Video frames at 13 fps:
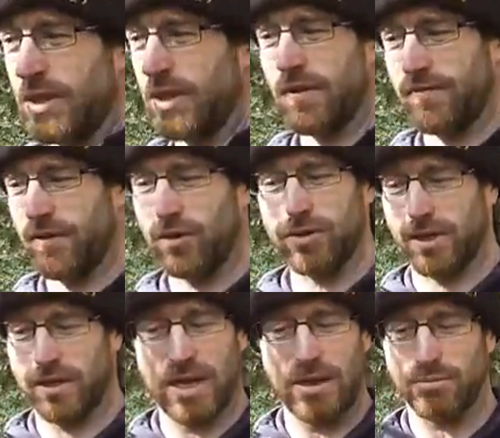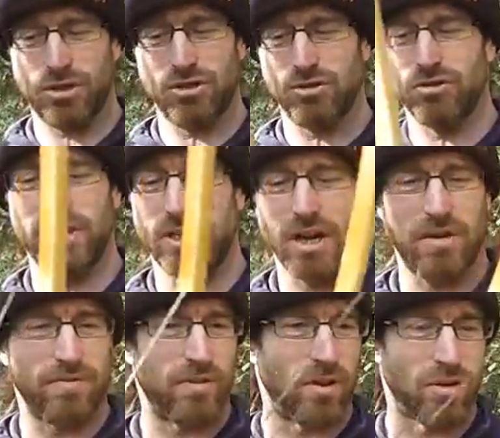can't fault it, absolutely
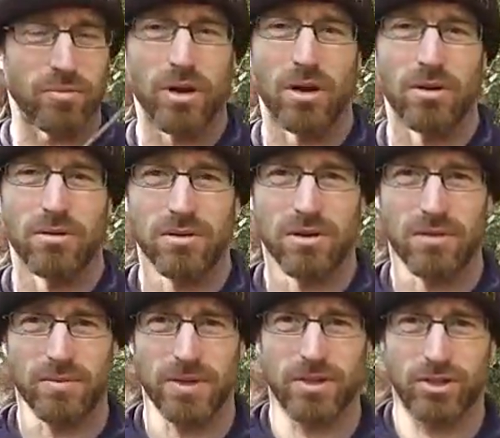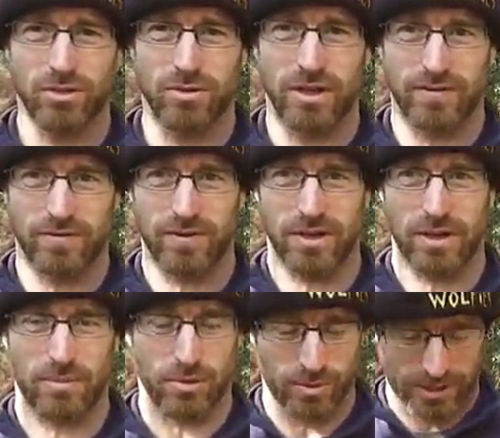can't fault the bow. I've been shooting it for a
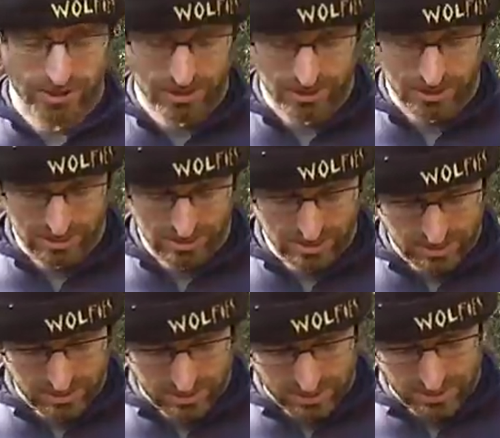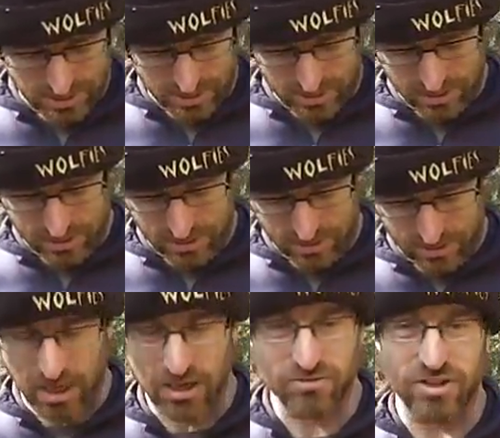couple of weeks and
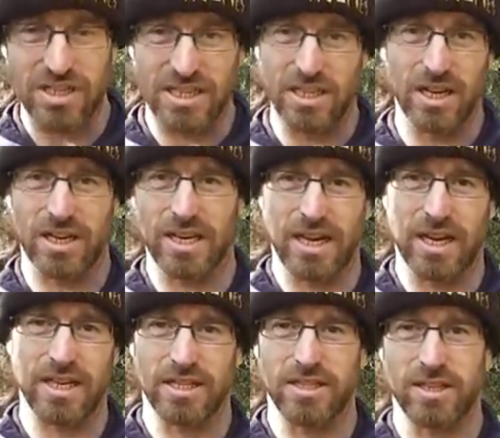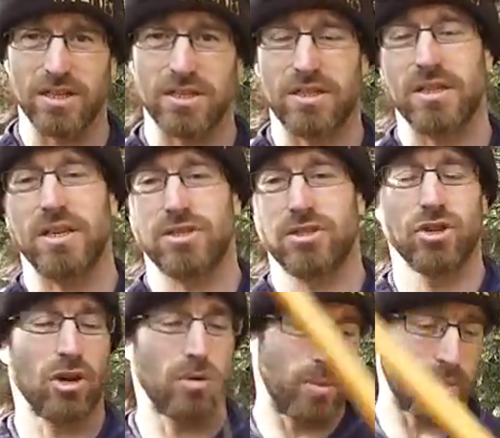I really like it, and it does its
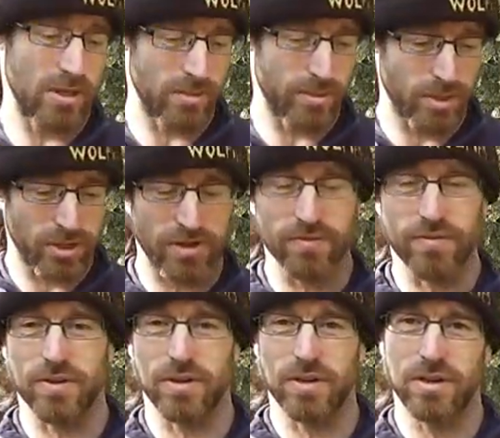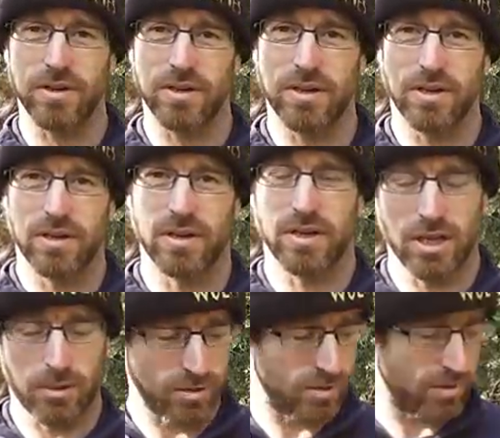job, and I'll be looking for a
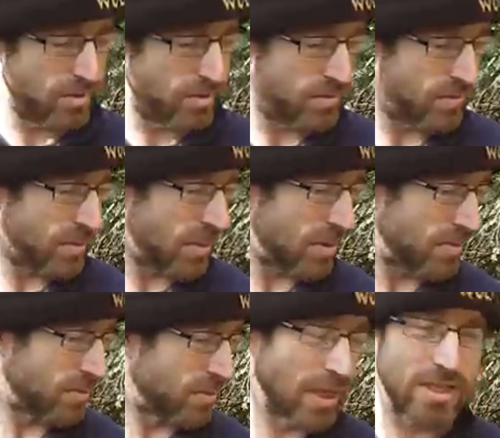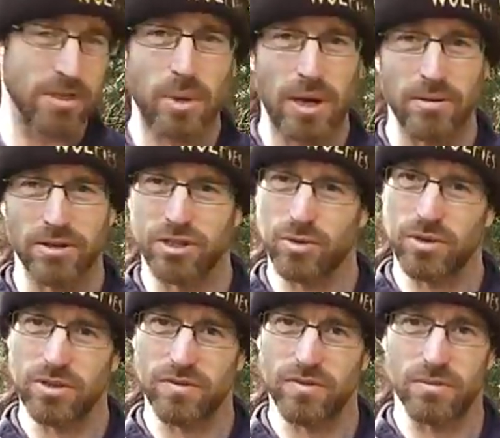couple of lighter poundage
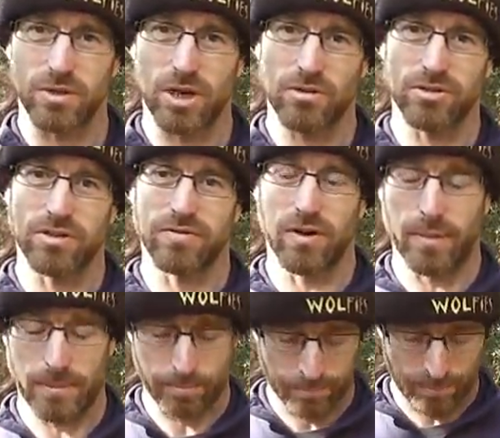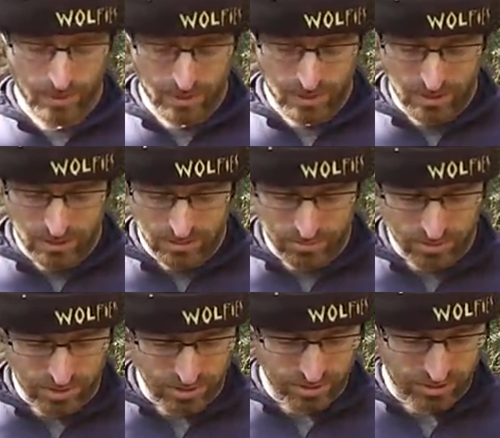ones for some coaching from him,
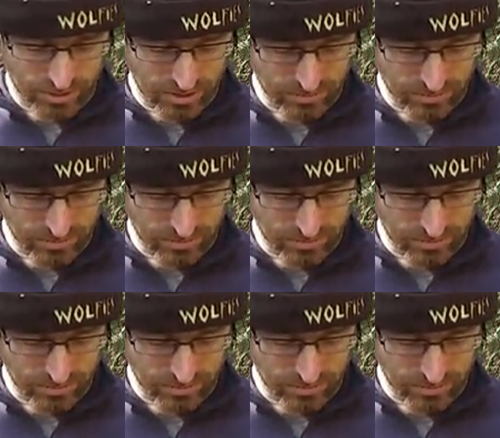because